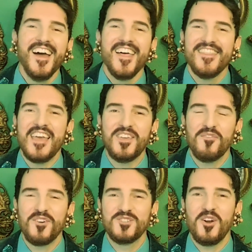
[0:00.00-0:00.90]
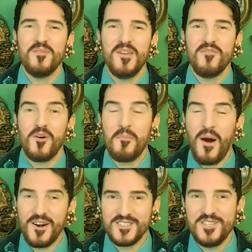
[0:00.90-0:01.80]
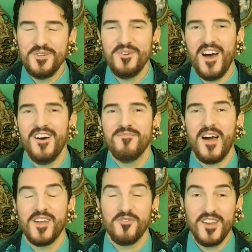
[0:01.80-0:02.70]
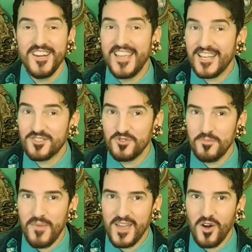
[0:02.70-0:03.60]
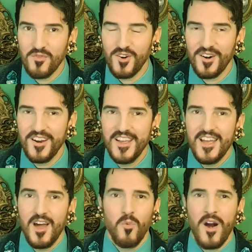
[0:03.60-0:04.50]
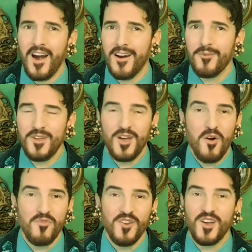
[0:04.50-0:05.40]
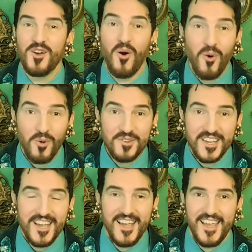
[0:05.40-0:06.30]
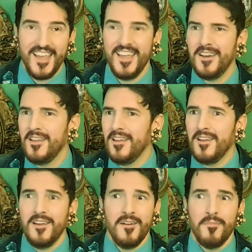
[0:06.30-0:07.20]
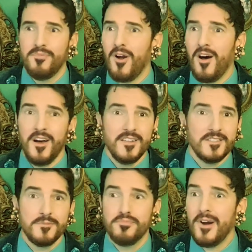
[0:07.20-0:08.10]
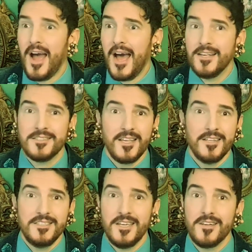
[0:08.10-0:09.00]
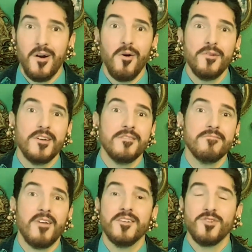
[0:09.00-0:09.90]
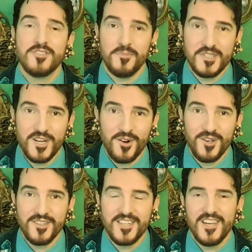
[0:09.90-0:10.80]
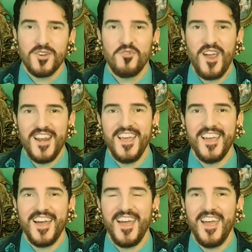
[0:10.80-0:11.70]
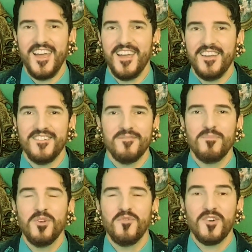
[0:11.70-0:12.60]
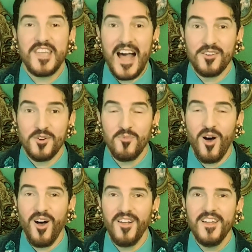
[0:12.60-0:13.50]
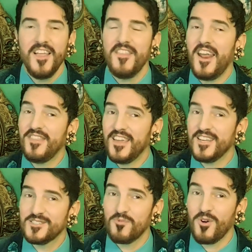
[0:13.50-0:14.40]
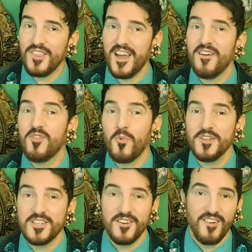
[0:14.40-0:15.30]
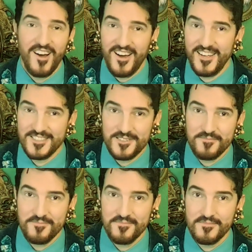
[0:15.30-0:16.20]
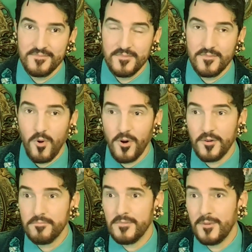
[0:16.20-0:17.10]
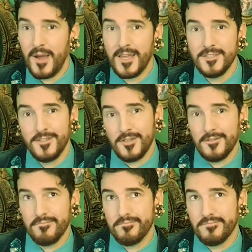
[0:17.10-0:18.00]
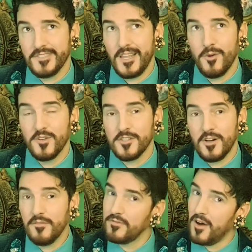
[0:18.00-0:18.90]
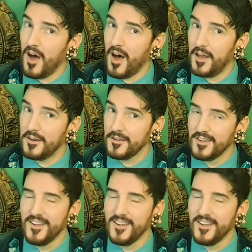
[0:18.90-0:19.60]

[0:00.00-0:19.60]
Thank you for joining me for part 2 of my green guest room makeover, where we go for the gold in bronze, brass, antique gold, and all sorts of materials, creating a beautiful gallery wall that I think is worthy of the Wizard of Oz. Or in my case, you could say the Wizard of Odd.